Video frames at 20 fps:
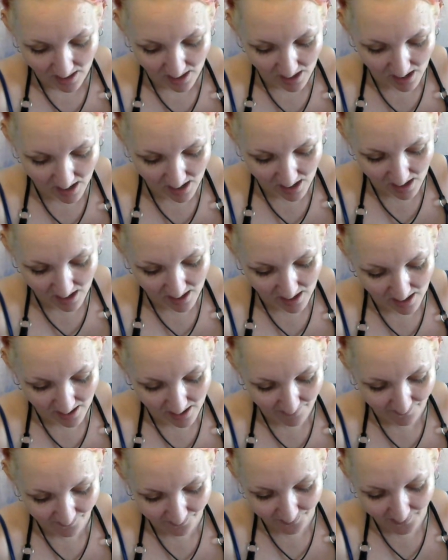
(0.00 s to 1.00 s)
Um,
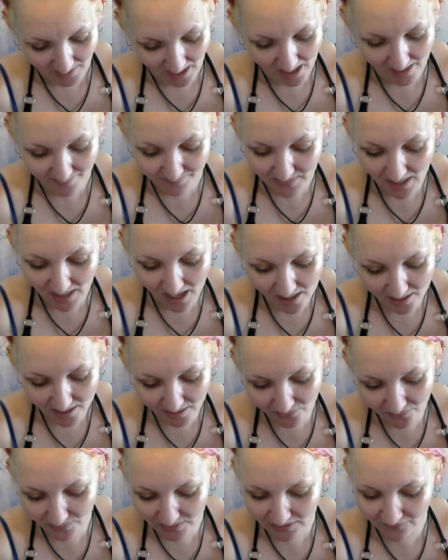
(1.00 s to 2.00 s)
I'm not
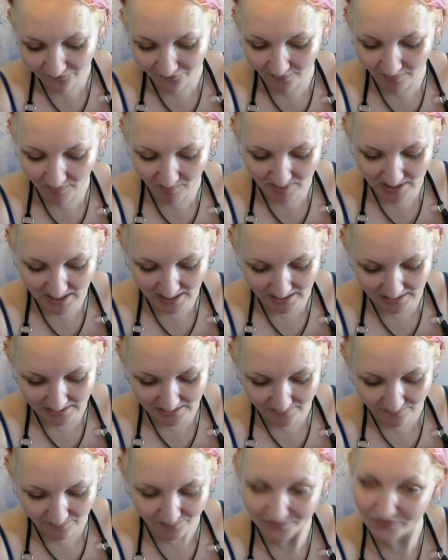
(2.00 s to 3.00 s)
going to read from the beginning
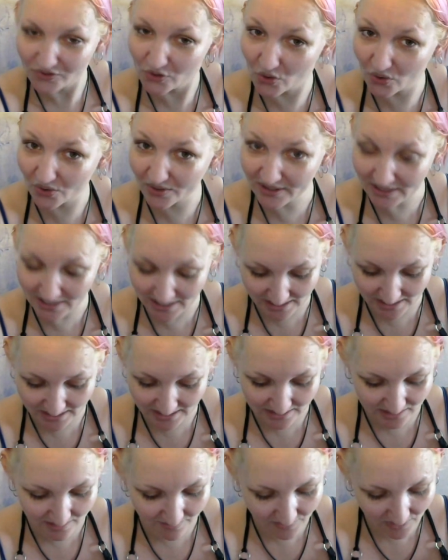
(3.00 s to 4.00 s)
nor the
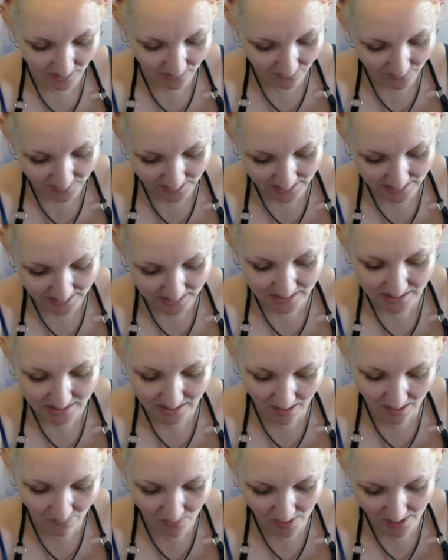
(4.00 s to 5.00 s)
end. I'm going to read
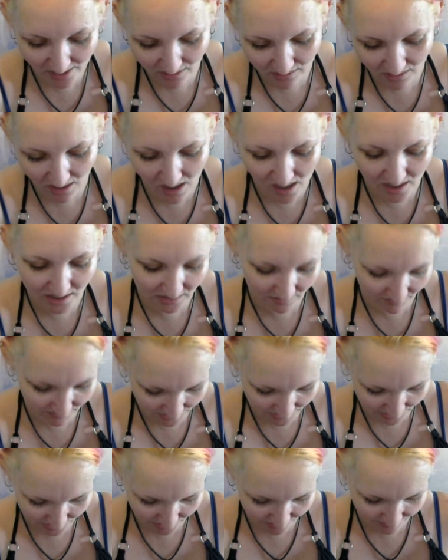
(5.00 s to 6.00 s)
somewhere along in the
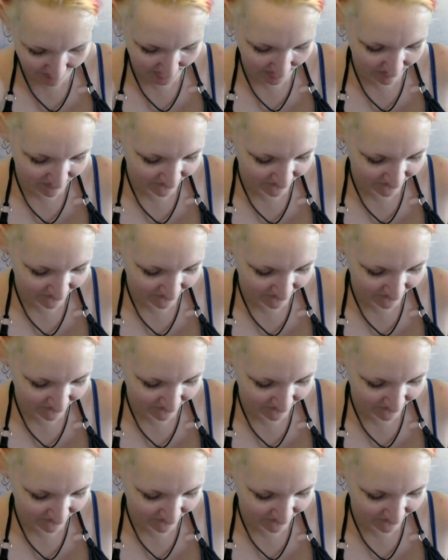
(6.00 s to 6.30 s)
middle, maybe